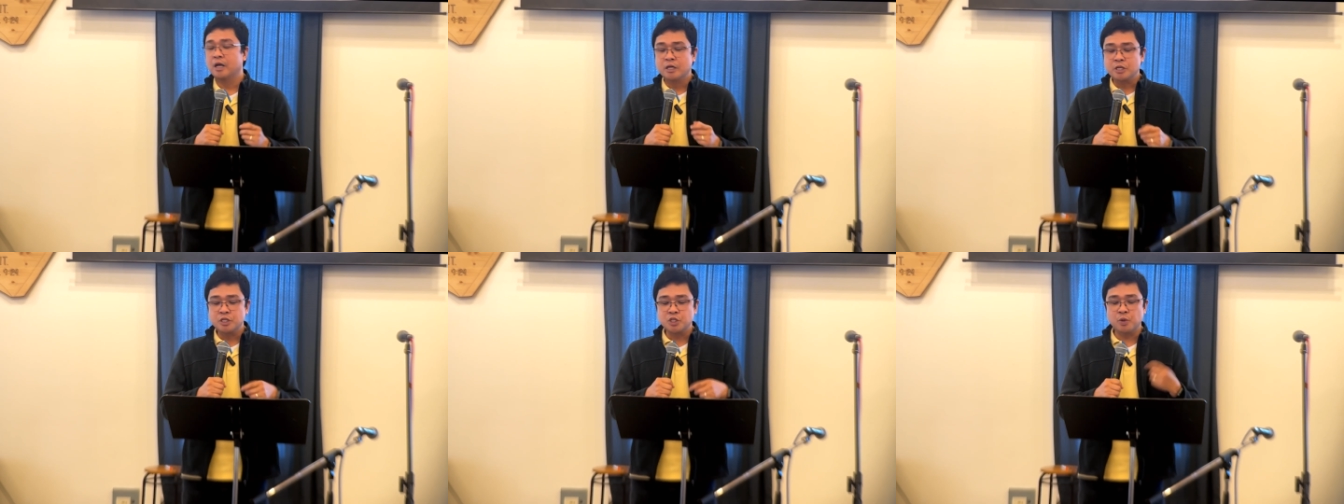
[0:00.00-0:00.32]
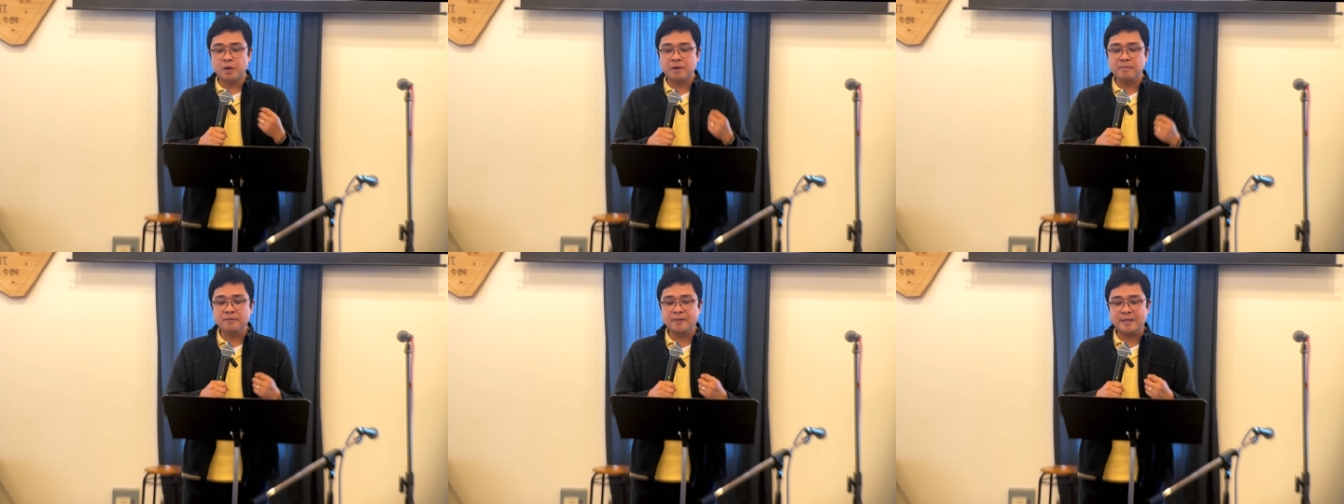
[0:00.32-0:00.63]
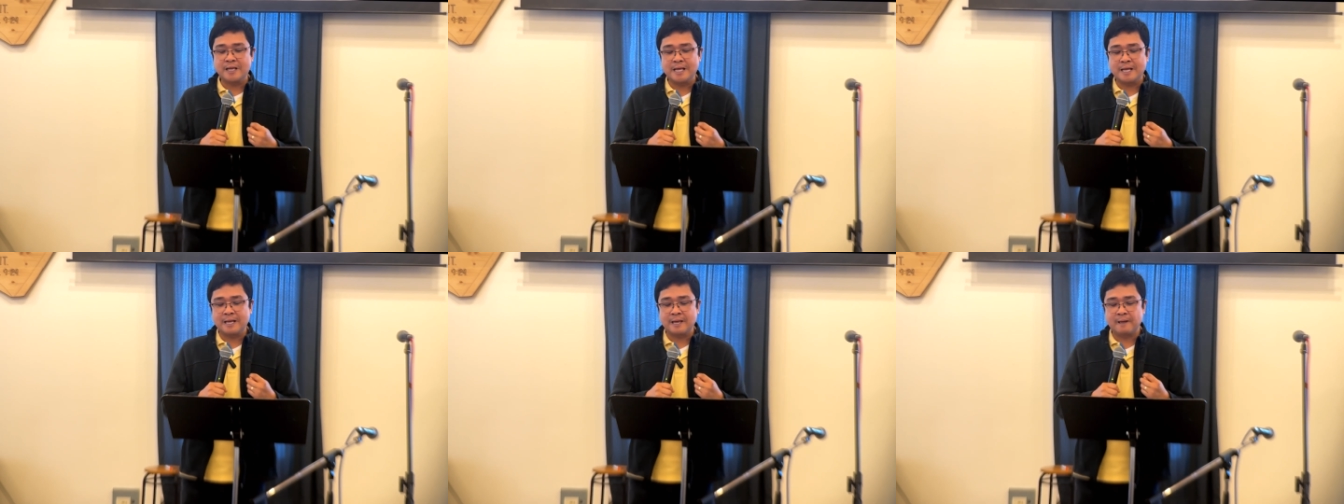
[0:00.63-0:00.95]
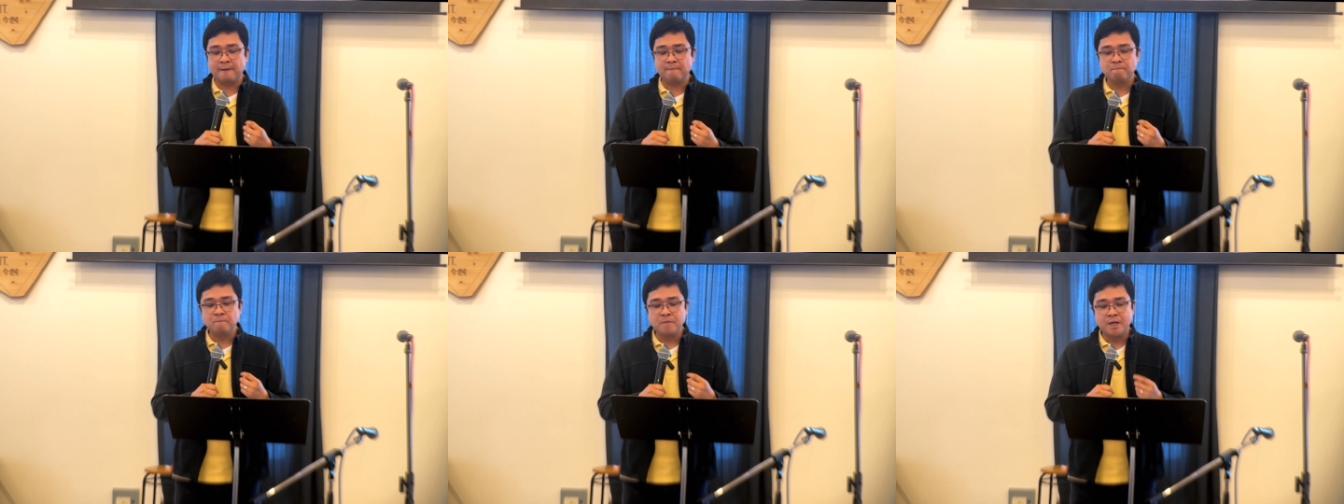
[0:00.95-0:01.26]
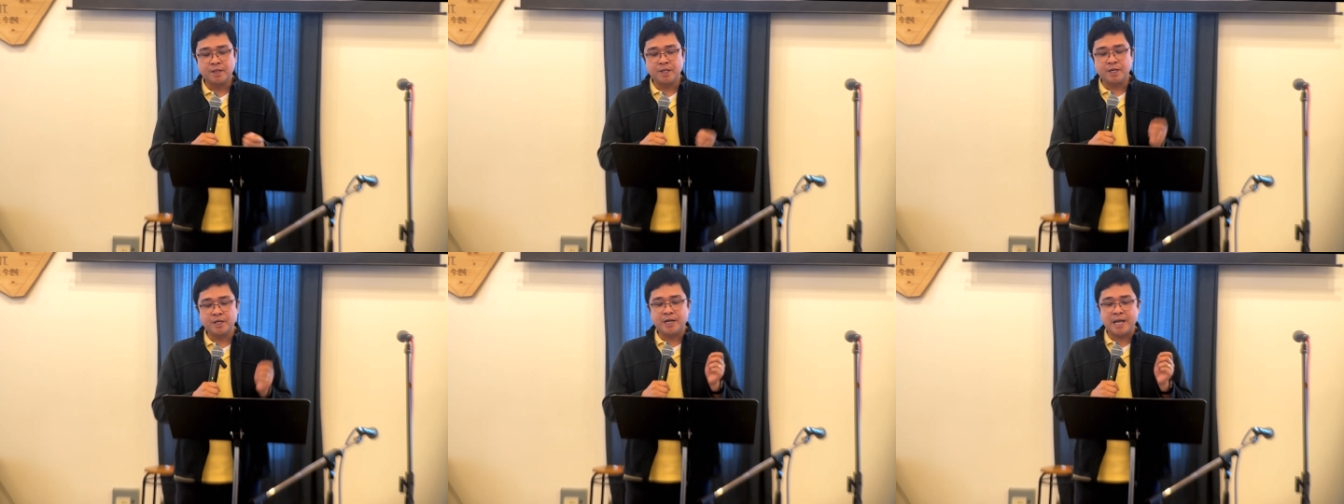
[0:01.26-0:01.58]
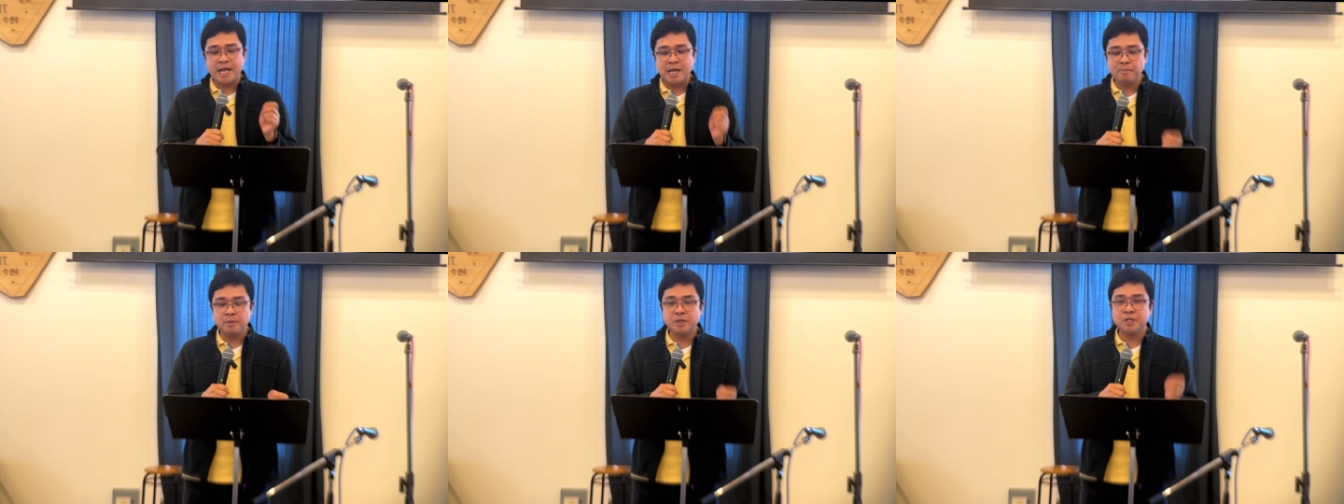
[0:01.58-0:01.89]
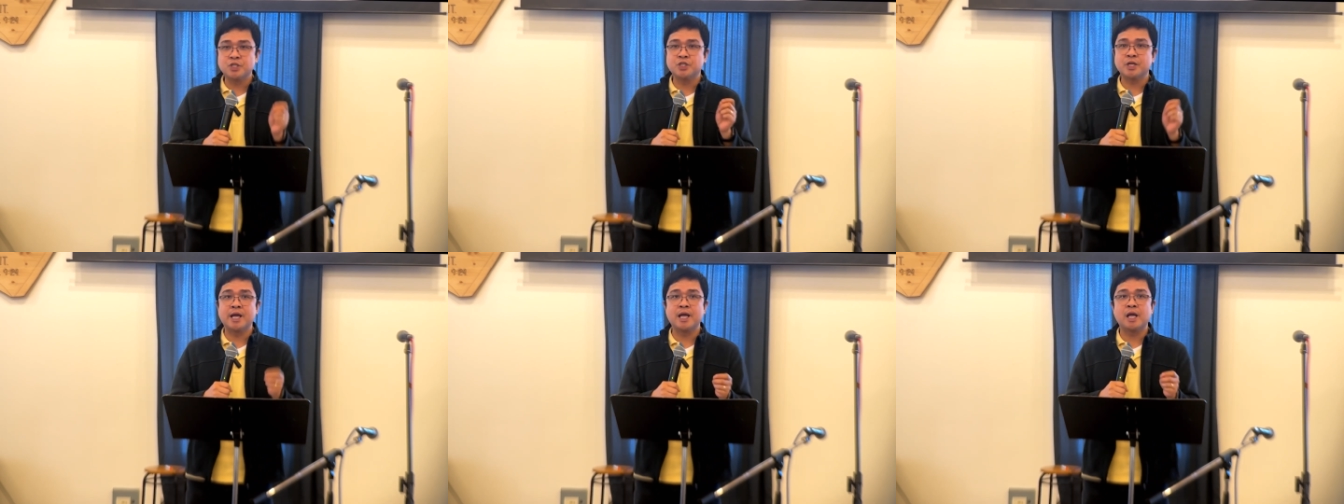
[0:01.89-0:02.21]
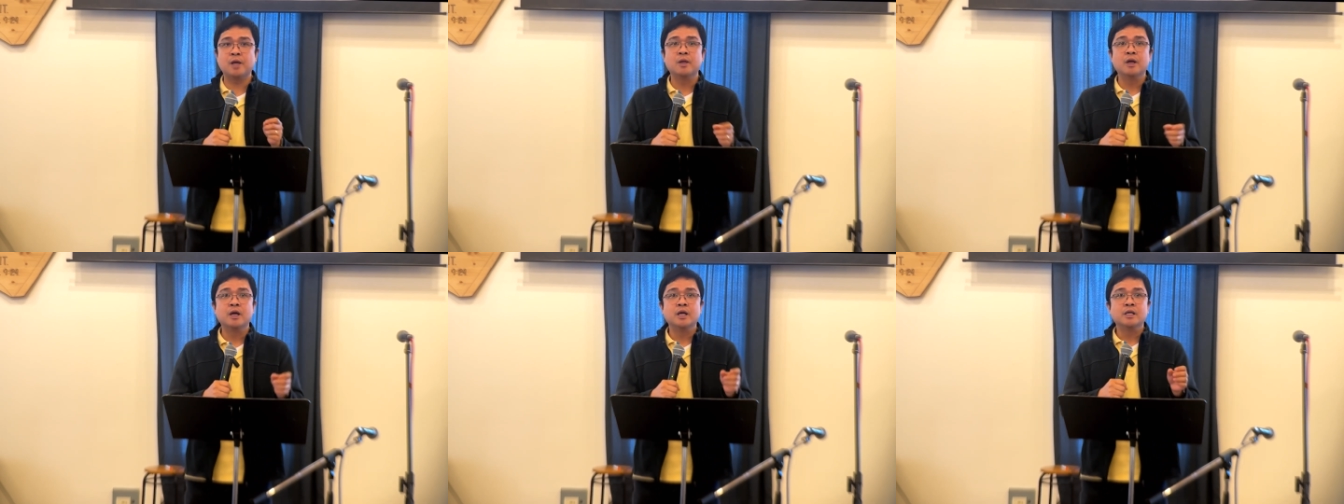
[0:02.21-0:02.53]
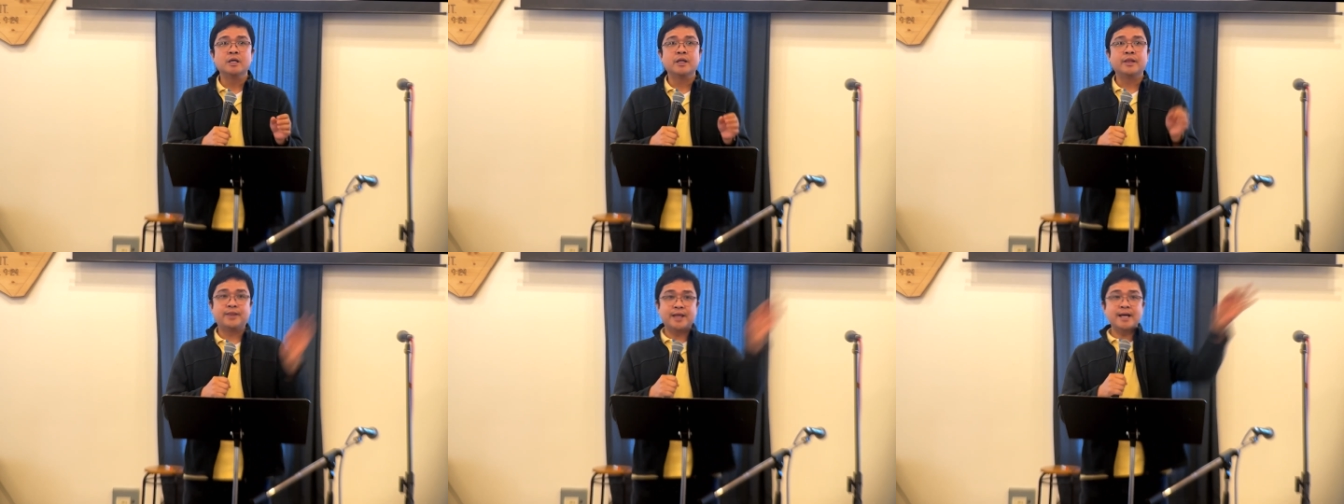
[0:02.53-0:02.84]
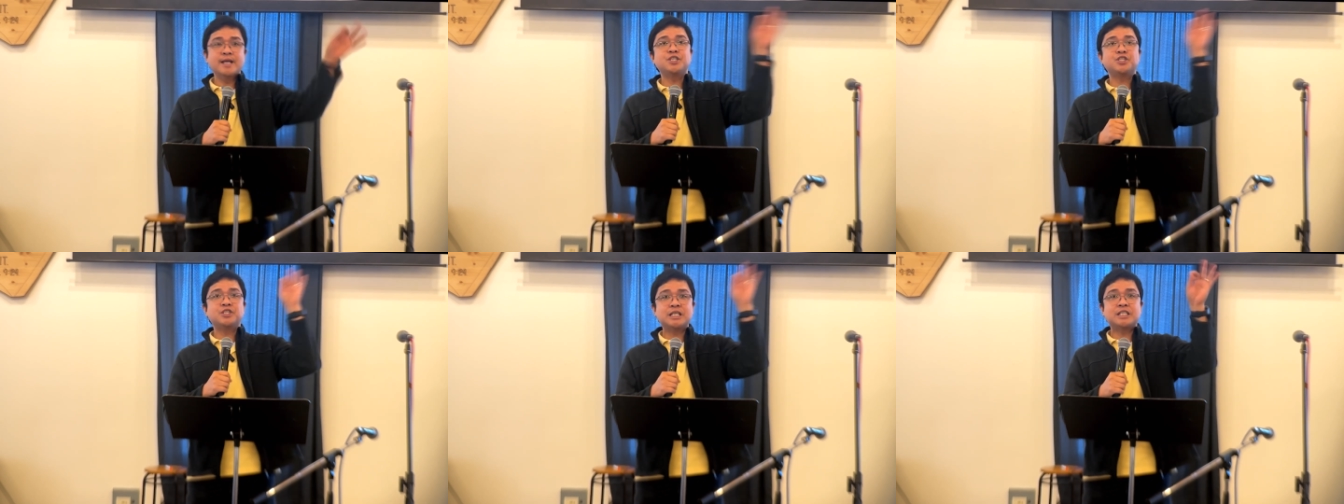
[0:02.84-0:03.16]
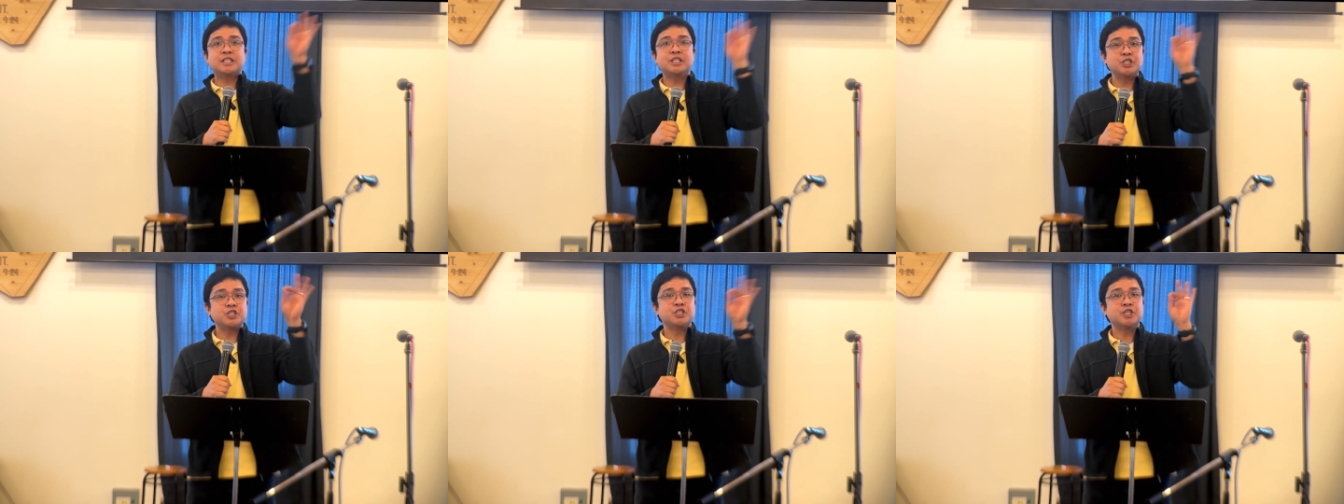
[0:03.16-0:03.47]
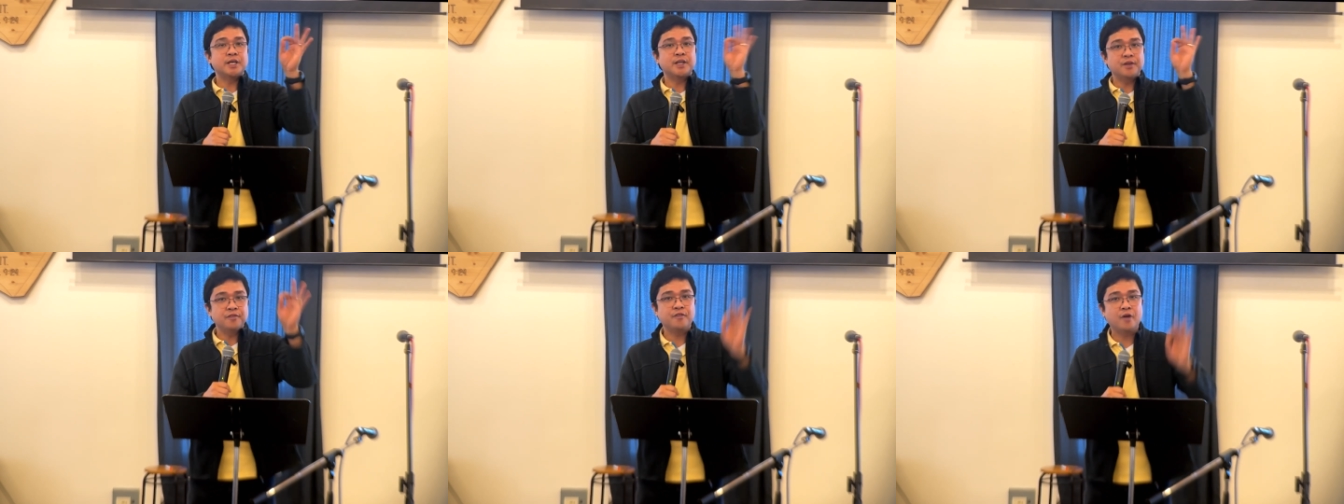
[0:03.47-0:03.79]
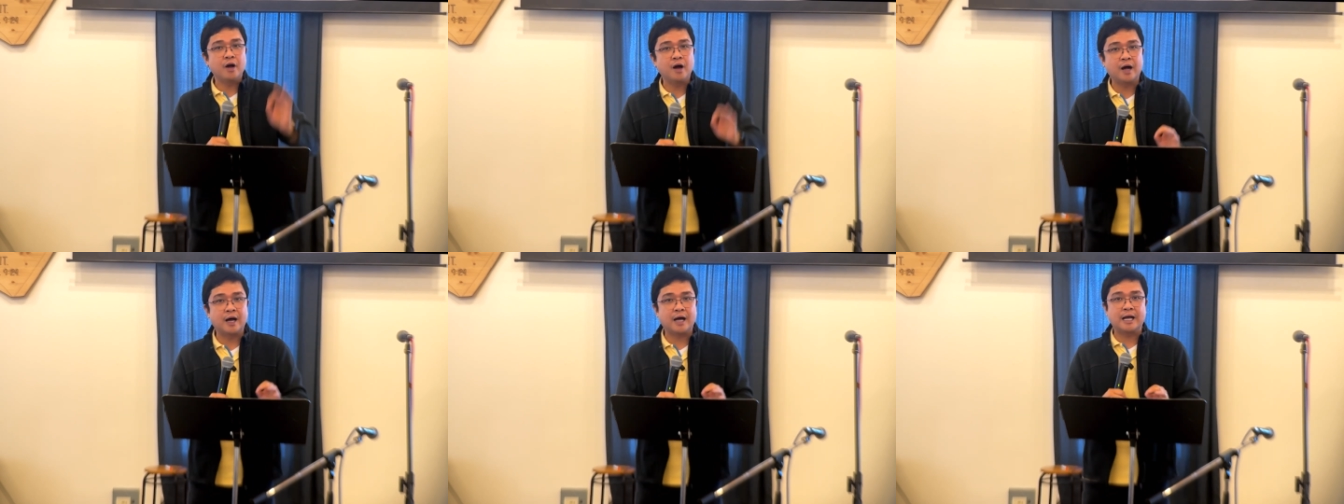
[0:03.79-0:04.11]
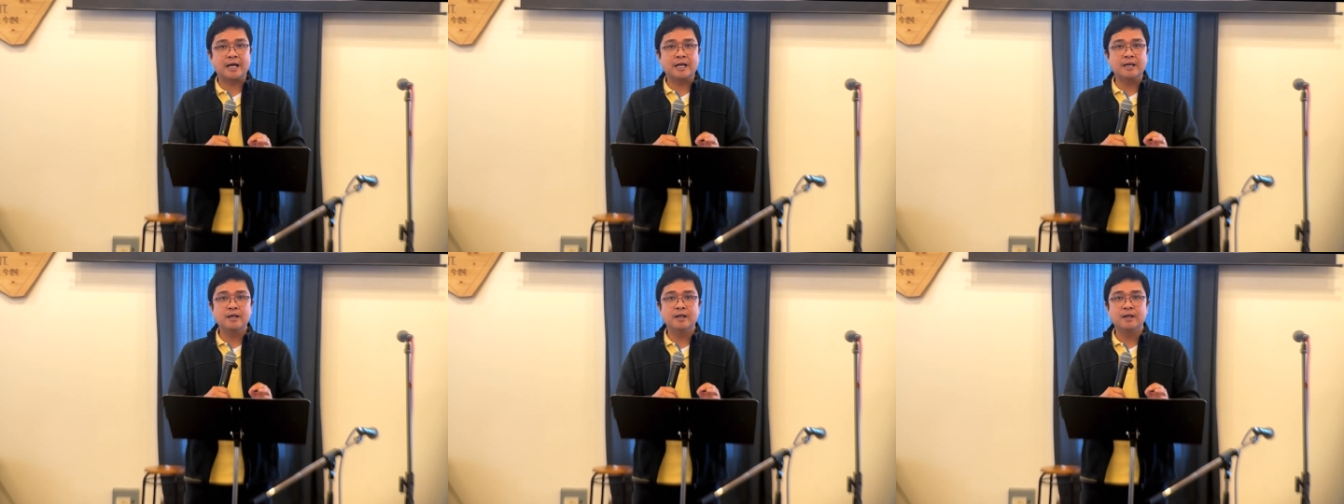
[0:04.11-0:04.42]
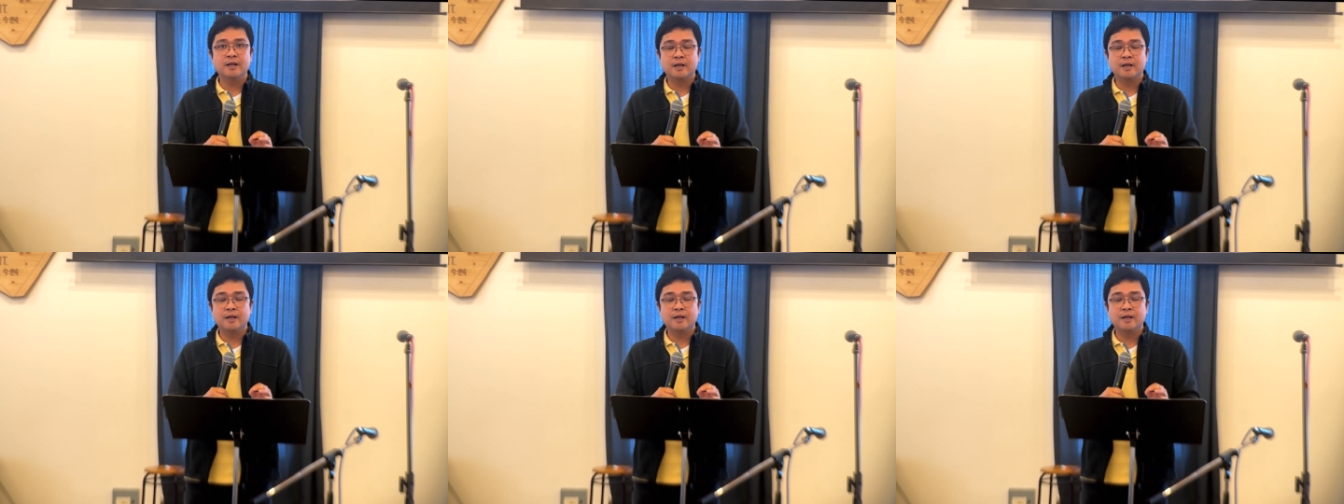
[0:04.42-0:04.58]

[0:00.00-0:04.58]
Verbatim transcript: So I'm thinking the demon saying, This is the Son of God,